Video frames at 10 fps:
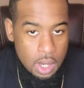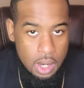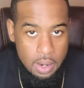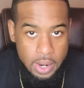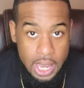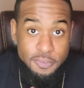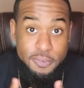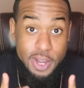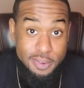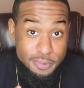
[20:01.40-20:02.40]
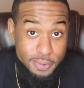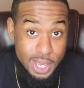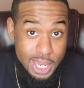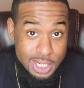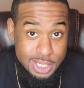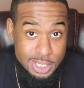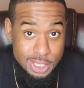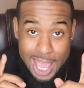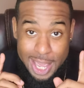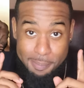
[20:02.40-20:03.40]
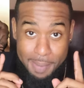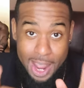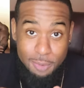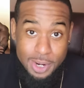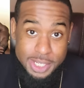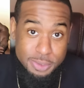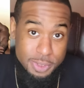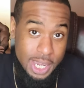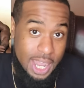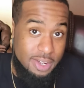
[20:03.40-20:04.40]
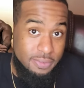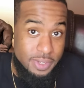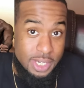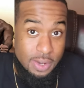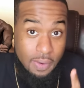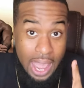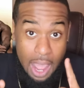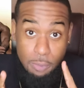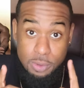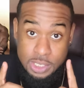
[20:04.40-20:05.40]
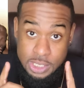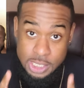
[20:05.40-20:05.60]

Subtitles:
All right, fun fact, my Retsu Kayo video, I was